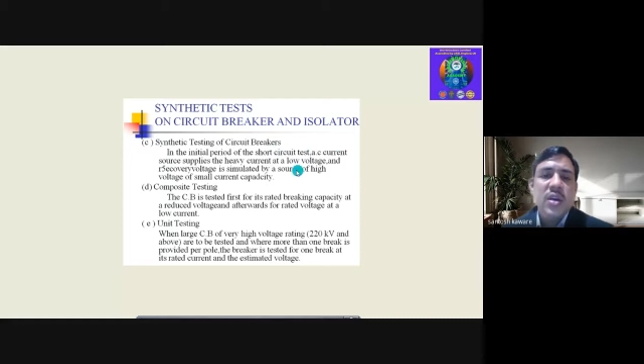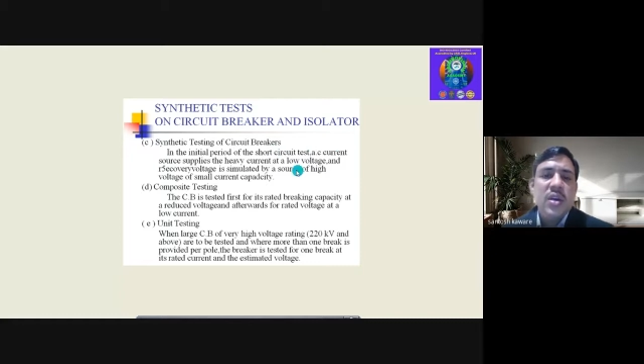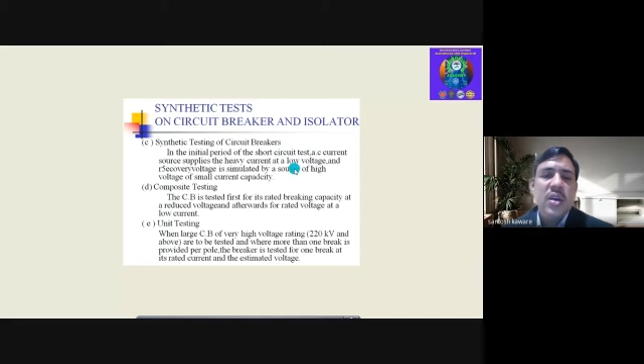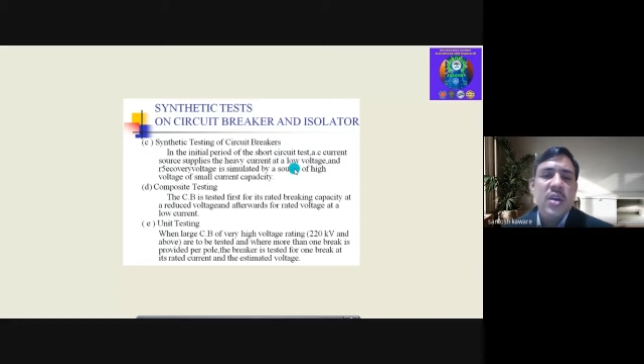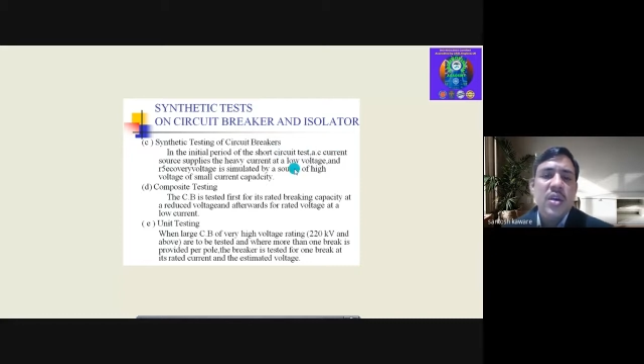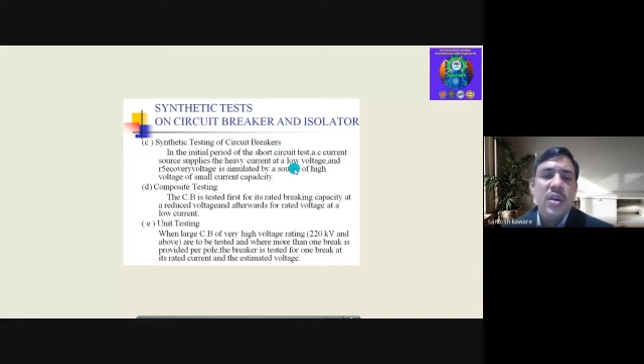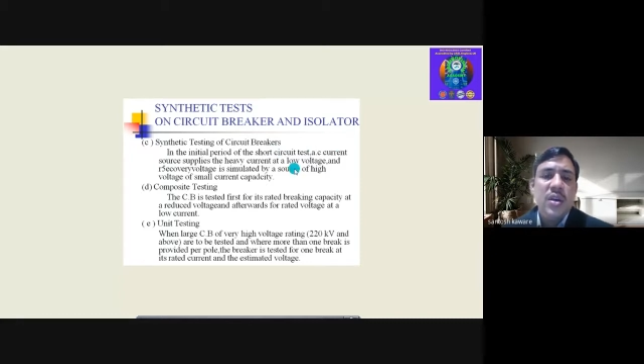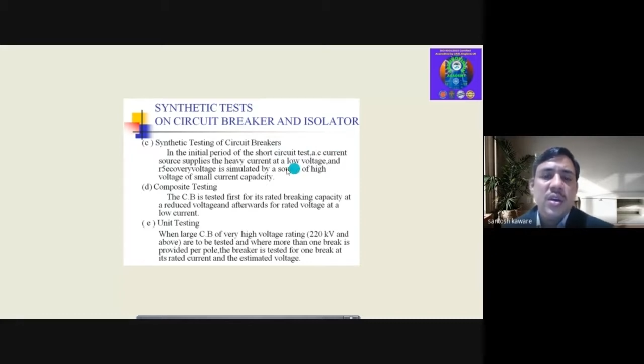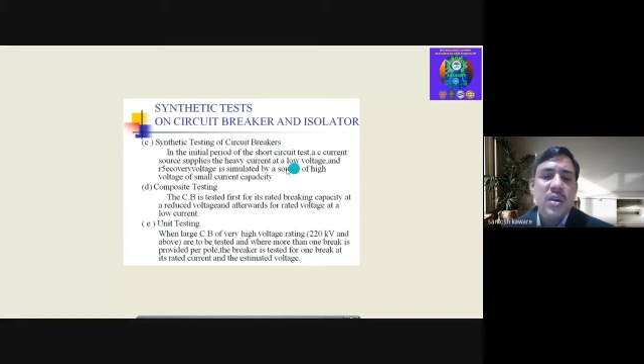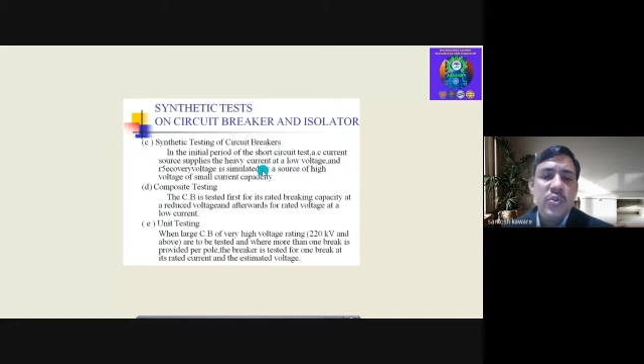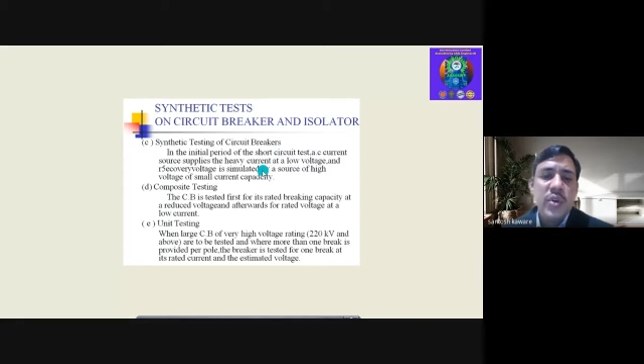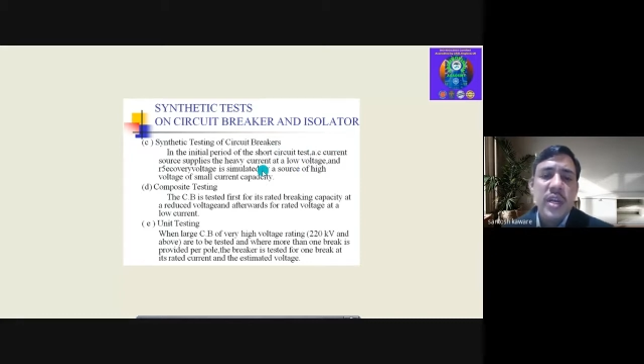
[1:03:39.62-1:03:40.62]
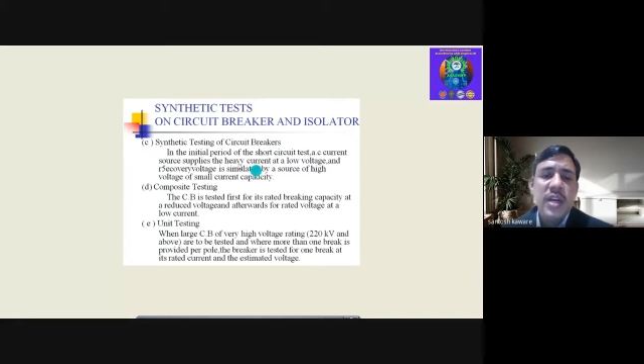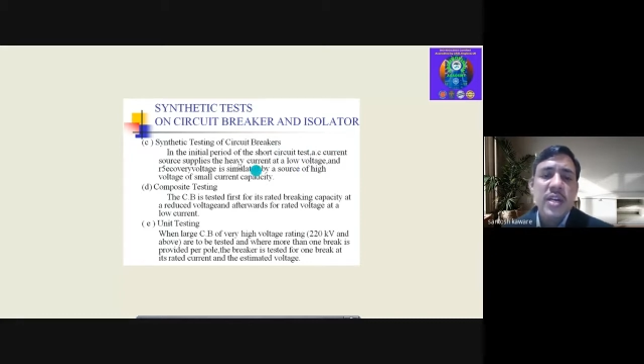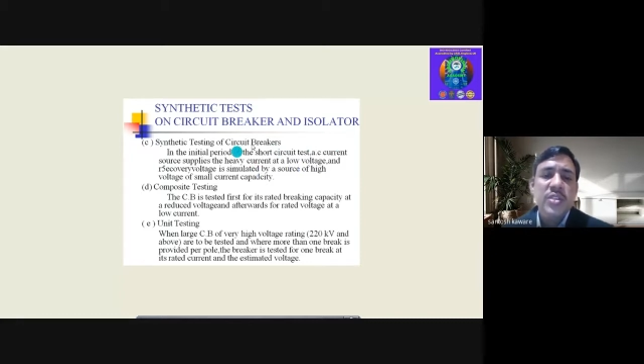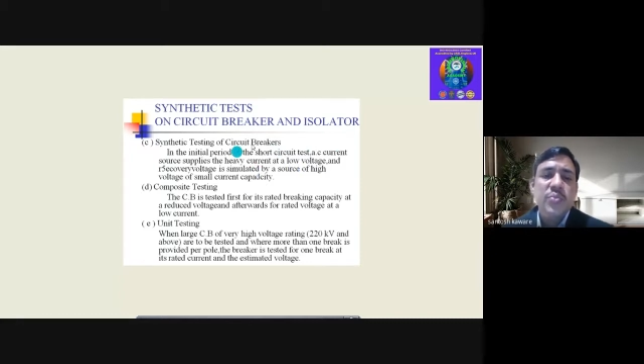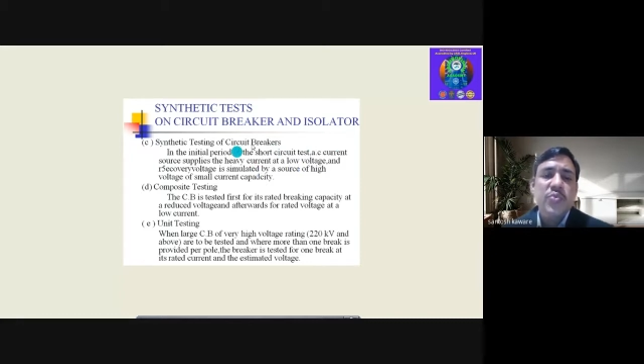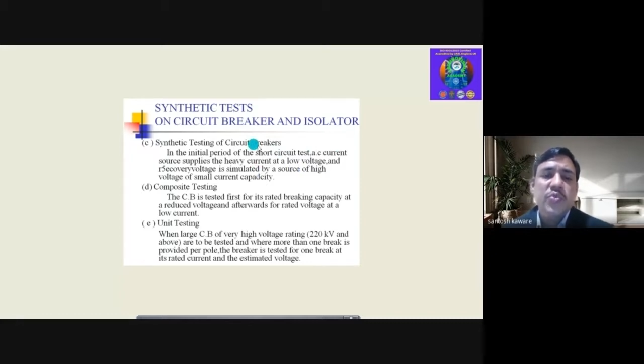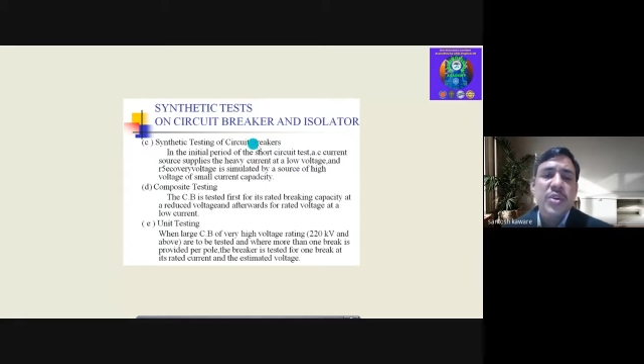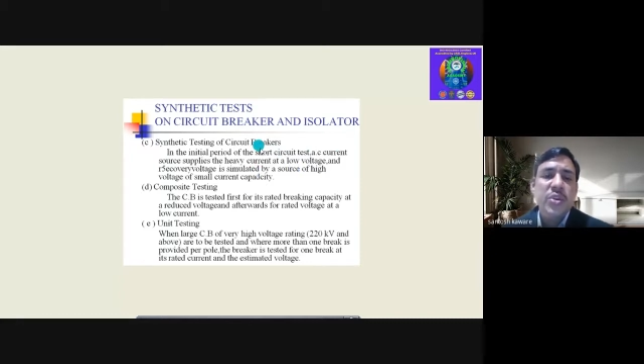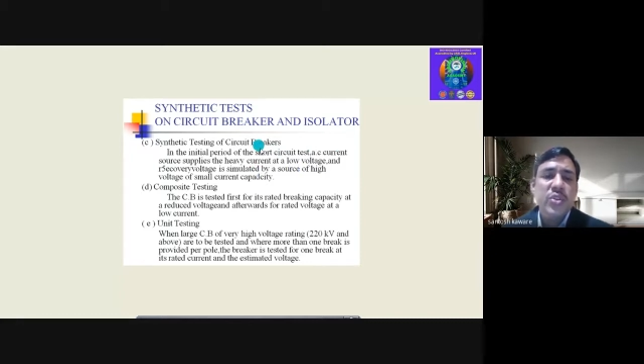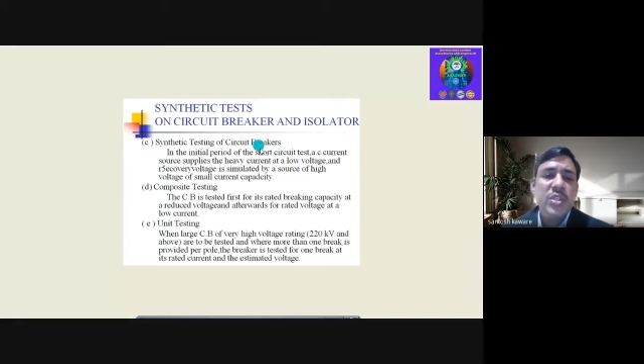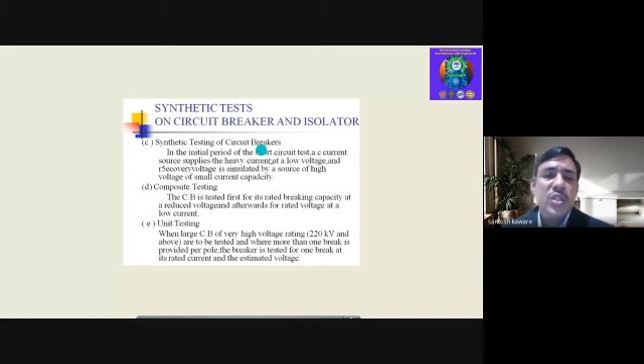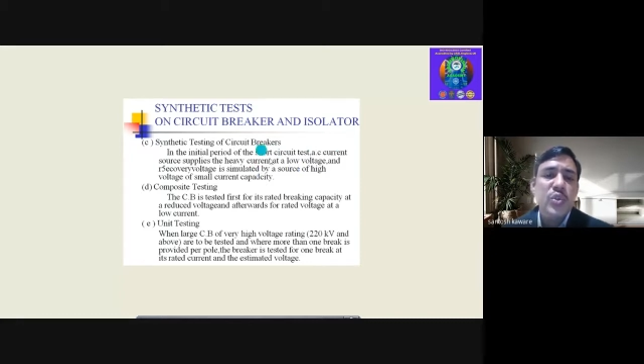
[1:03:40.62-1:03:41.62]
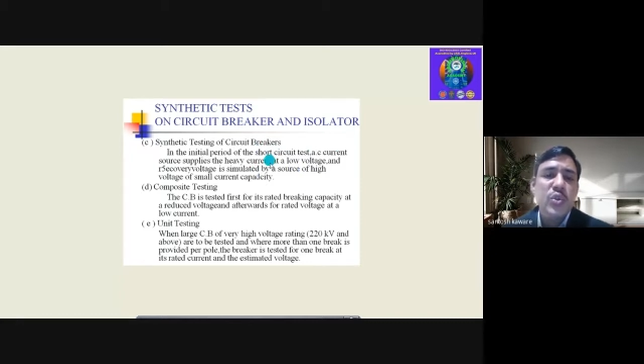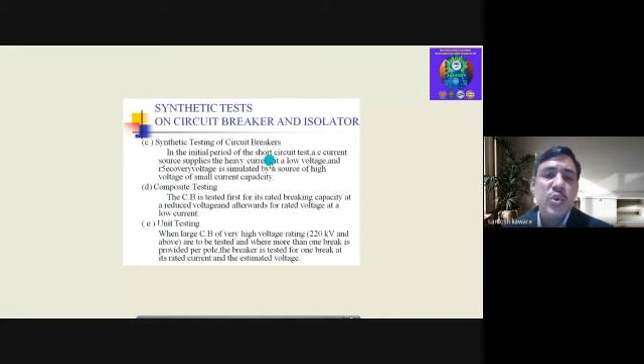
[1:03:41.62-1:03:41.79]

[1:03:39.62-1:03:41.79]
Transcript: You will get some videos also